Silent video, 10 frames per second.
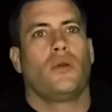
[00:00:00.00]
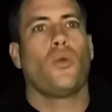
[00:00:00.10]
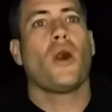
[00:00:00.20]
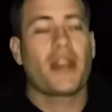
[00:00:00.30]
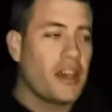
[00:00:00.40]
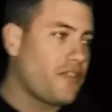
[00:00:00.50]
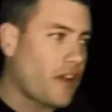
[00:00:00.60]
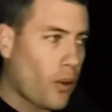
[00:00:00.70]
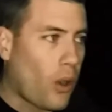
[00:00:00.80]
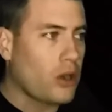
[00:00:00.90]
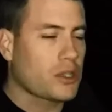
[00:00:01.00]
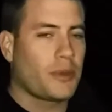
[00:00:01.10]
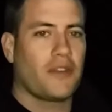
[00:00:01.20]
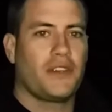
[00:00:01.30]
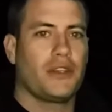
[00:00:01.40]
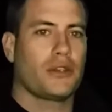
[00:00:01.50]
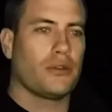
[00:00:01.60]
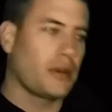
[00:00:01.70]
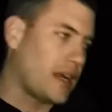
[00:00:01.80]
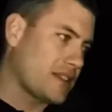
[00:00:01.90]
What if I walk to my
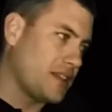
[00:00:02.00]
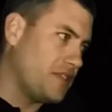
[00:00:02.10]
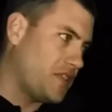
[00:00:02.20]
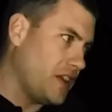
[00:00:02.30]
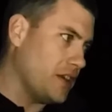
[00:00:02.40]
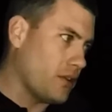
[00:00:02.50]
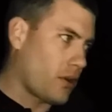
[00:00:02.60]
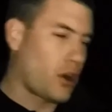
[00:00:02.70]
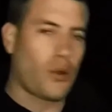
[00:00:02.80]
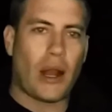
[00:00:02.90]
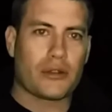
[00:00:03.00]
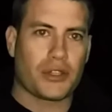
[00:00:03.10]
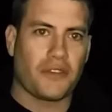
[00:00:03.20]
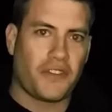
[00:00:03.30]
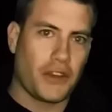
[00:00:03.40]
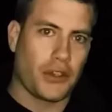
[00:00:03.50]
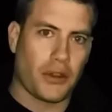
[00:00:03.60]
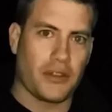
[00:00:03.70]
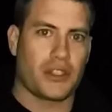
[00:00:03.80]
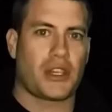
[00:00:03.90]
vehicle and I see feet or a crouching
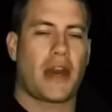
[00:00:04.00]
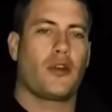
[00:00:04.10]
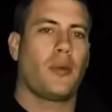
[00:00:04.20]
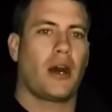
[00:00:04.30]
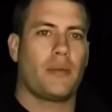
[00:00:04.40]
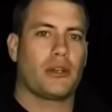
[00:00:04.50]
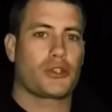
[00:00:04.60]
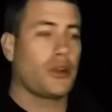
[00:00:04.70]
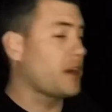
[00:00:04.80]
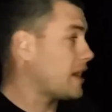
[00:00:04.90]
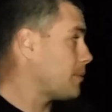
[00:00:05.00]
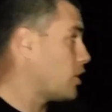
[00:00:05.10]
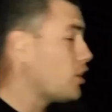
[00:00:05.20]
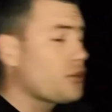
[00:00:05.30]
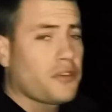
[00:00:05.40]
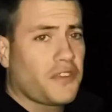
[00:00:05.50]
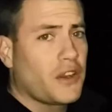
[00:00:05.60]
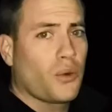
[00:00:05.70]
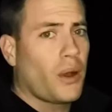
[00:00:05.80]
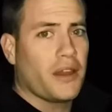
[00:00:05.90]
figure in the shadow behind my truck, and I'm 100
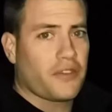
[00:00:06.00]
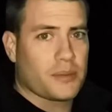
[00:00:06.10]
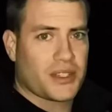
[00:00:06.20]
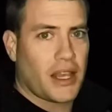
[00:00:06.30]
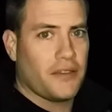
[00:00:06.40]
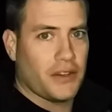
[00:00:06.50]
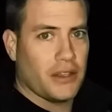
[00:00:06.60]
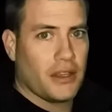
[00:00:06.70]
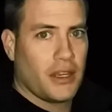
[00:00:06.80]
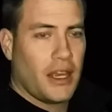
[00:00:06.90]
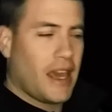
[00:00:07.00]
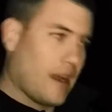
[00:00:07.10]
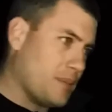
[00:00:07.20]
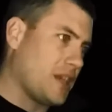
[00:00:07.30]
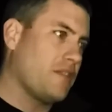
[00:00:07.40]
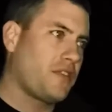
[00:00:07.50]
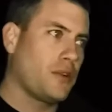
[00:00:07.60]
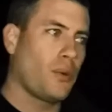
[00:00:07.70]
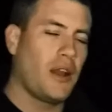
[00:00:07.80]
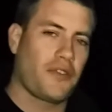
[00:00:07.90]
feet away from safety, and I'm 10
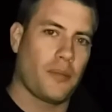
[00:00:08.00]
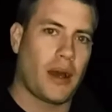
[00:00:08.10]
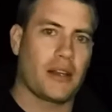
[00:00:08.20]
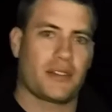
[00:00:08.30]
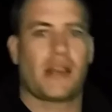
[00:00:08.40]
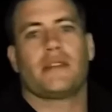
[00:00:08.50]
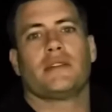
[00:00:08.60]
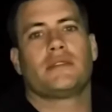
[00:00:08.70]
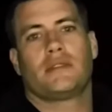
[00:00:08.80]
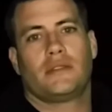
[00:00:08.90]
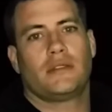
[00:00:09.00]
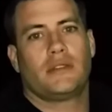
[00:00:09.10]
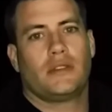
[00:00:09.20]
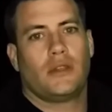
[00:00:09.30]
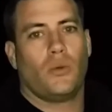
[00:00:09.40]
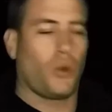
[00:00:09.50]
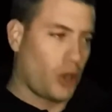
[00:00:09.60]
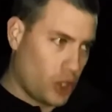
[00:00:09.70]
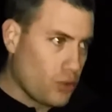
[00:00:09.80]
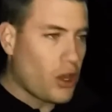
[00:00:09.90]
feet away from my assailant,
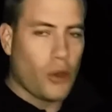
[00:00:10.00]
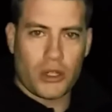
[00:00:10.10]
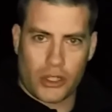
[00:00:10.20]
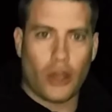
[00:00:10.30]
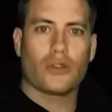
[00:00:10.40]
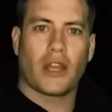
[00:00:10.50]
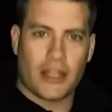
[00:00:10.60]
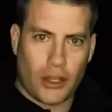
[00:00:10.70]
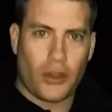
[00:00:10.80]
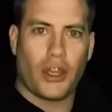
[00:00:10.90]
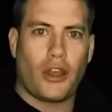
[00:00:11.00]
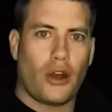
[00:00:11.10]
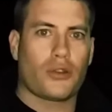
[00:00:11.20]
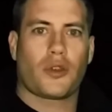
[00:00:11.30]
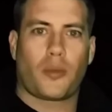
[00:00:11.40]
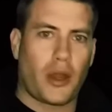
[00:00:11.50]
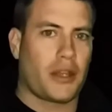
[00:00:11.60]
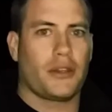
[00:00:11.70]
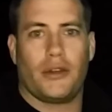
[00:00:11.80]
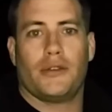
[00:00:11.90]
where you know it's on like Donkey Kong to the
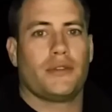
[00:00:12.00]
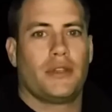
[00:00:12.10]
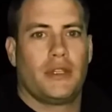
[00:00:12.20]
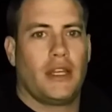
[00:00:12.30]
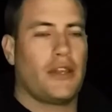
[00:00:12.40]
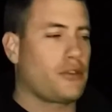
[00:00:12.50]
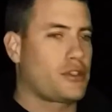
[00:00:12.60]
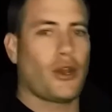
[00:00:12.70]
break of dawn, and there's